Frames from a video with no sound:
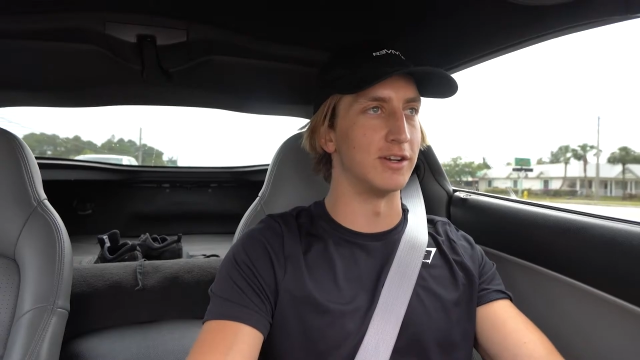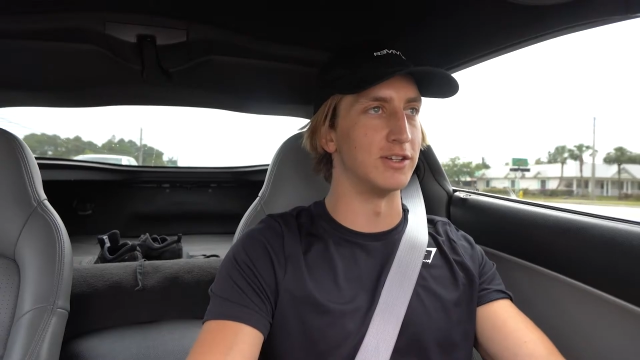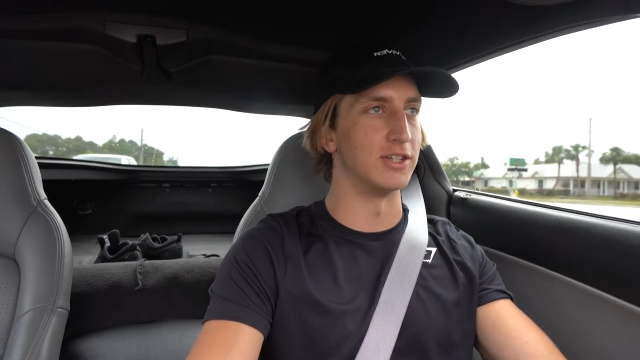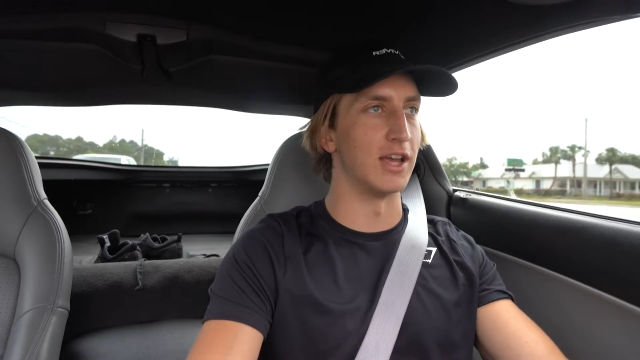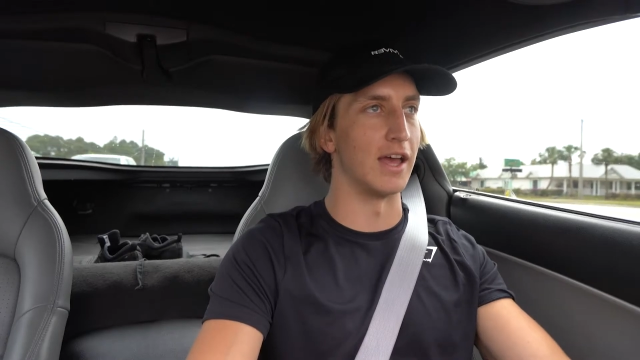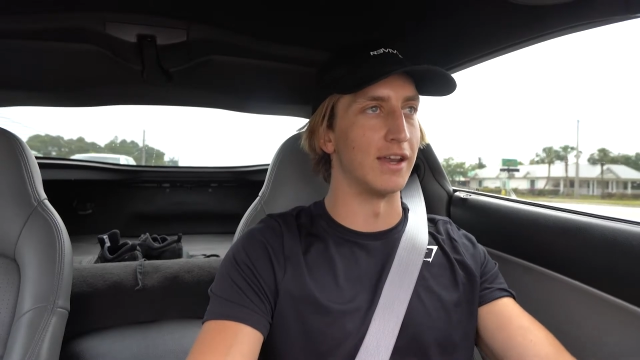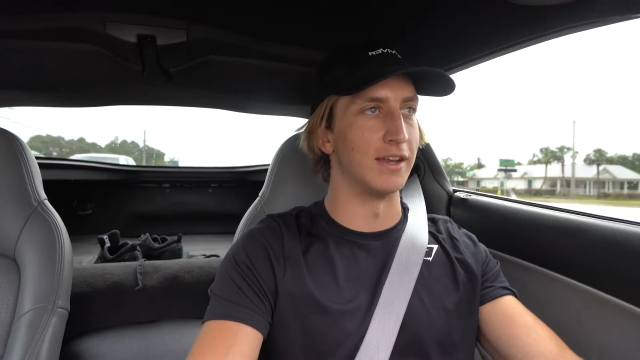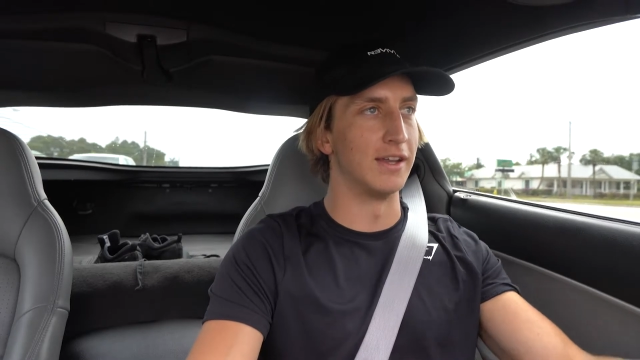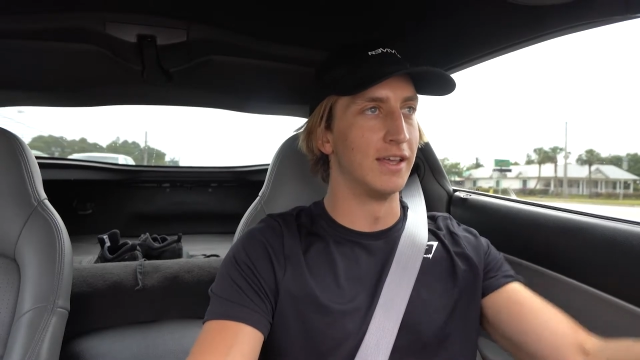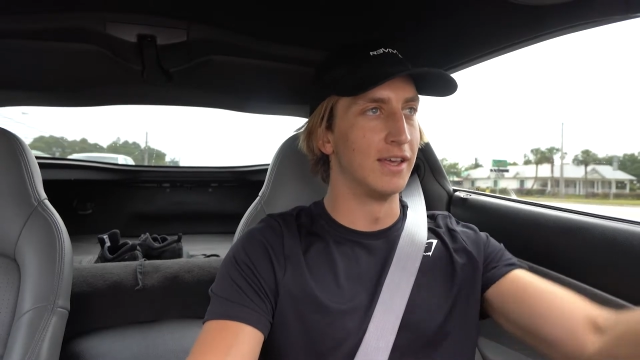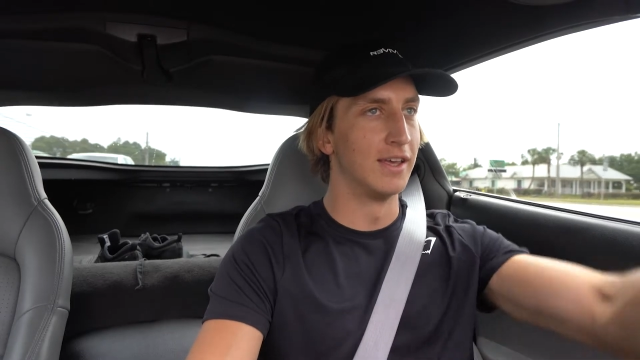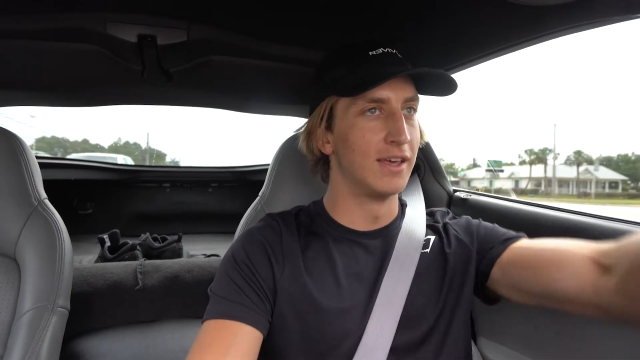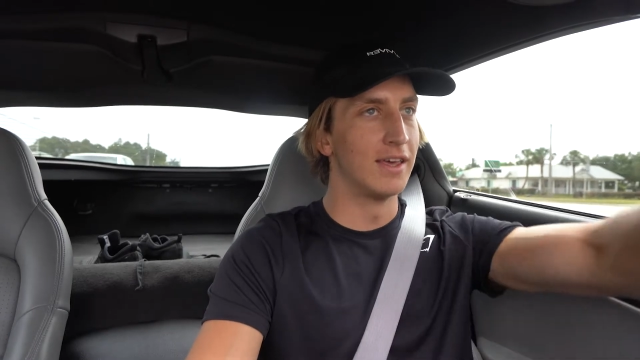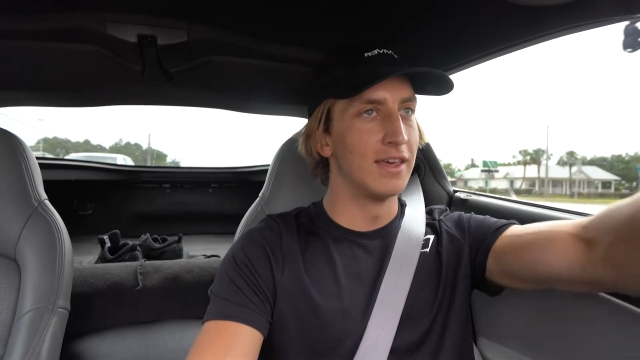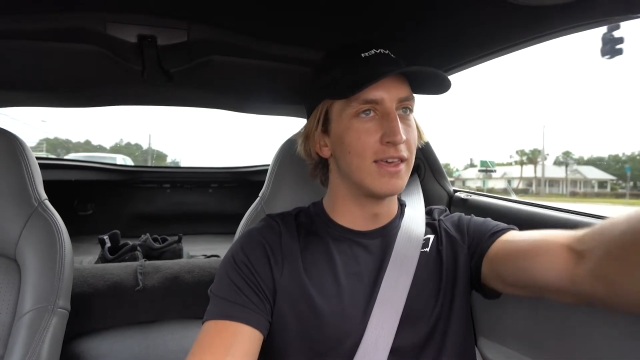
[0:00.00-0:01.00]
jet.
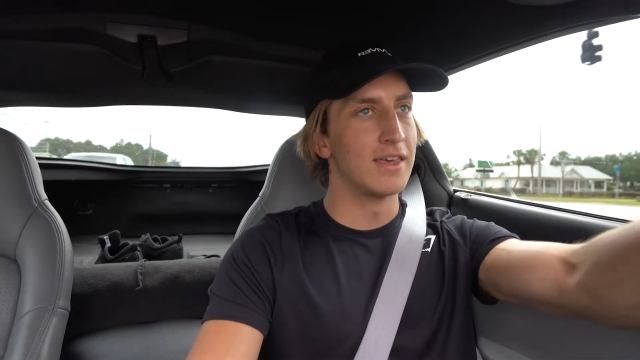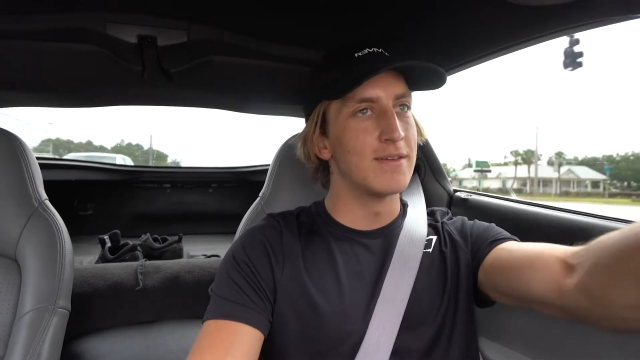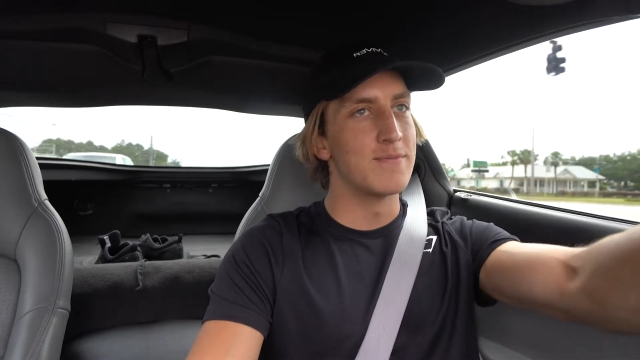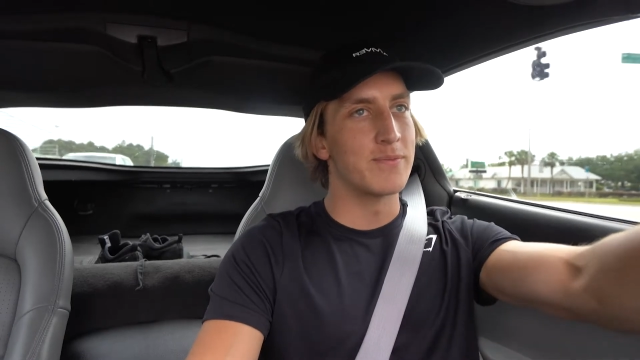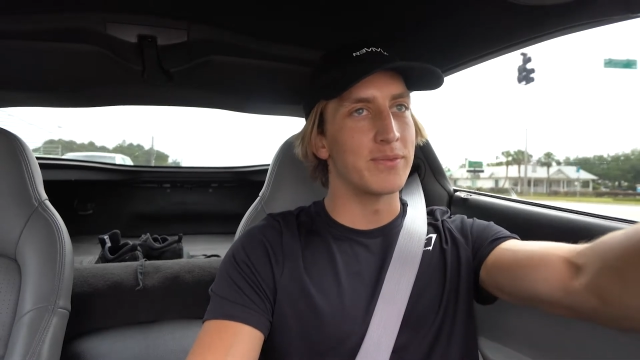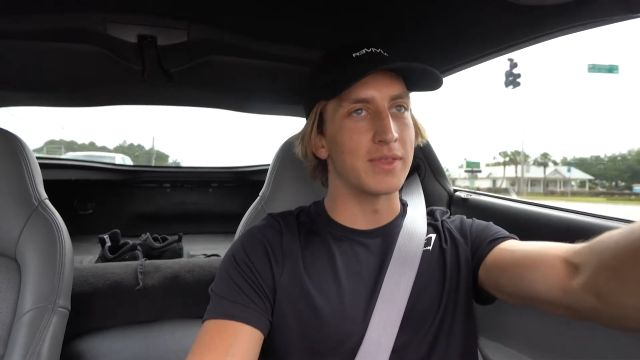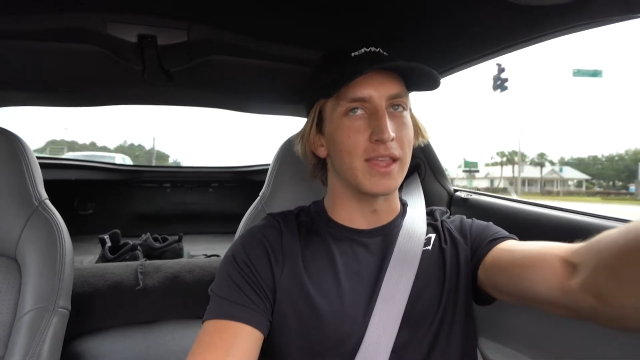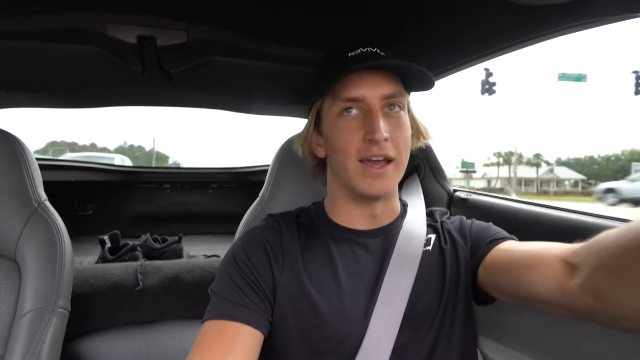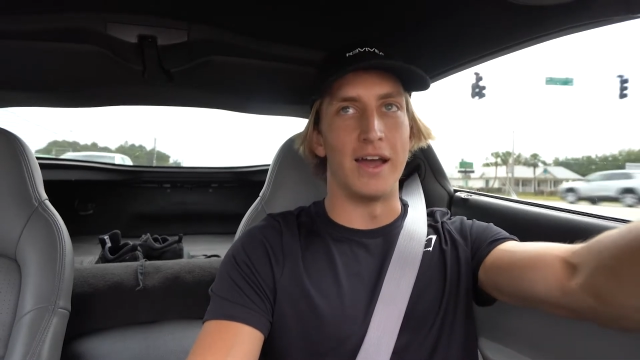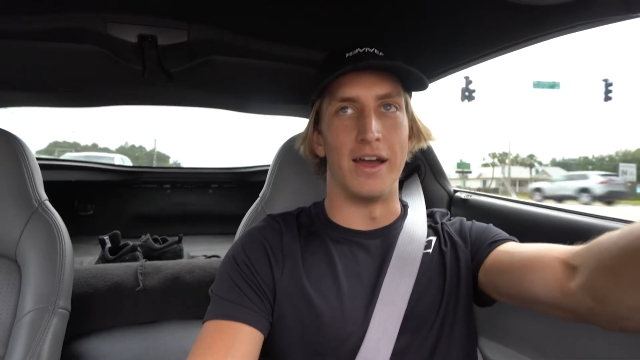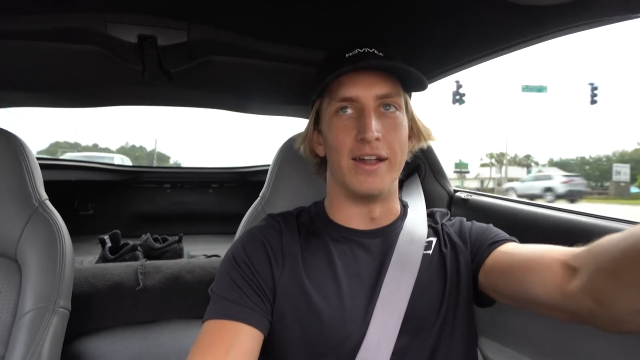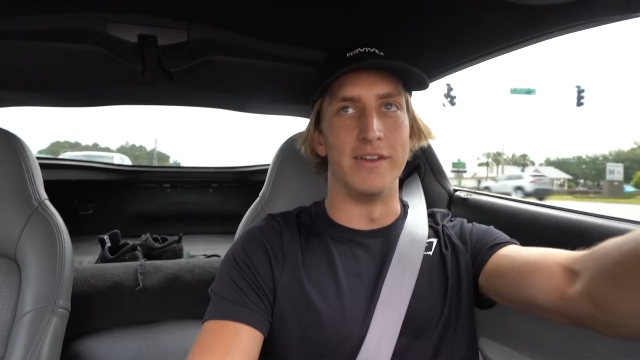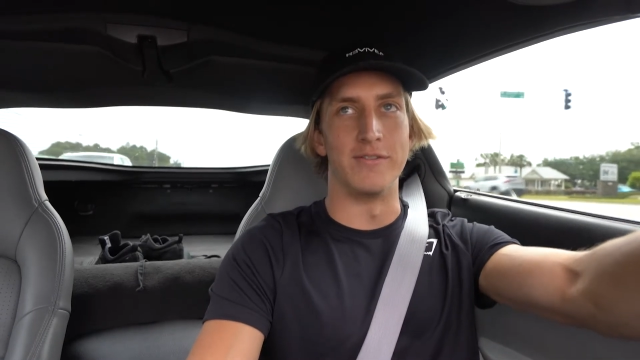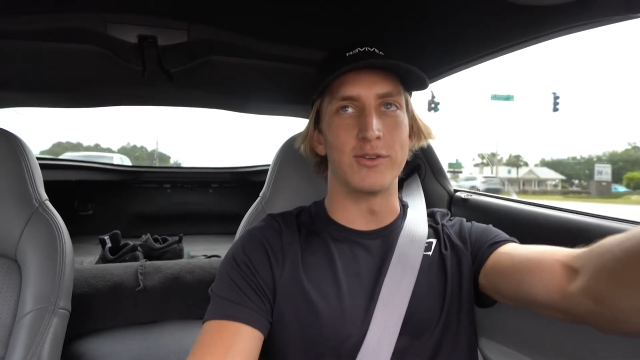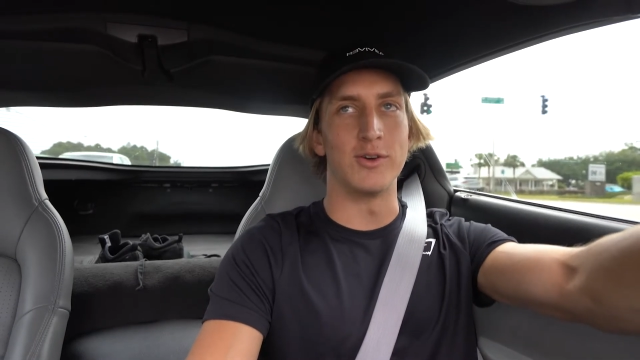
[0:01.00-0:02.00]

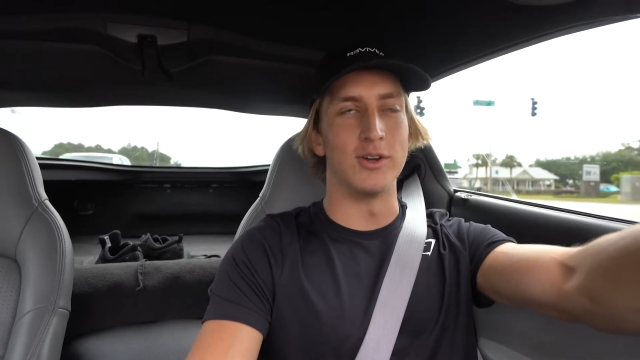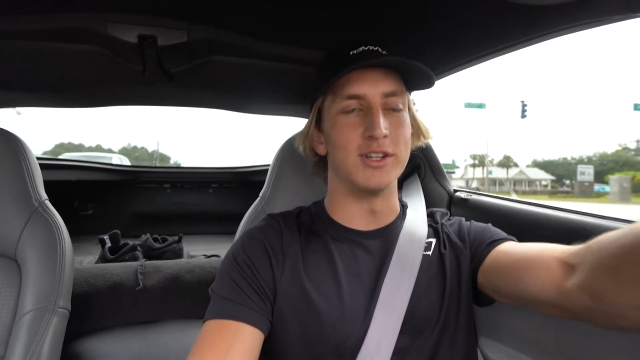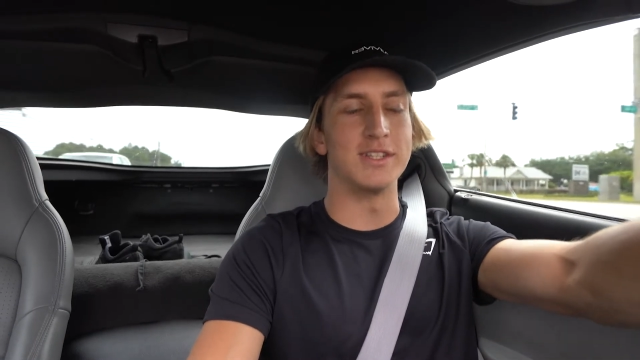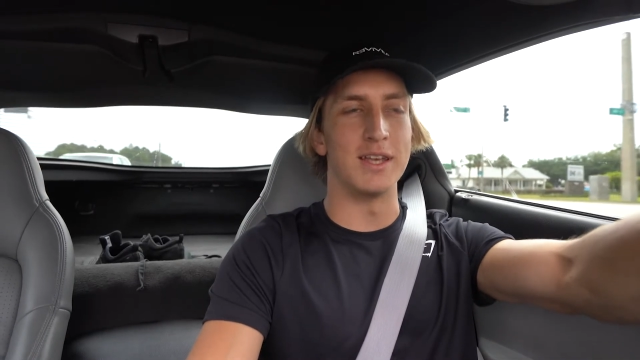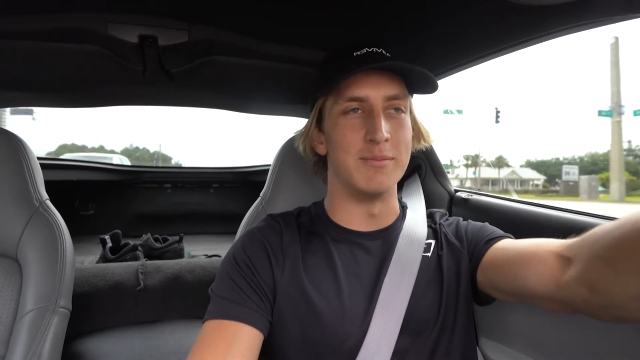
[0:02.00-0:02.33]
And of course,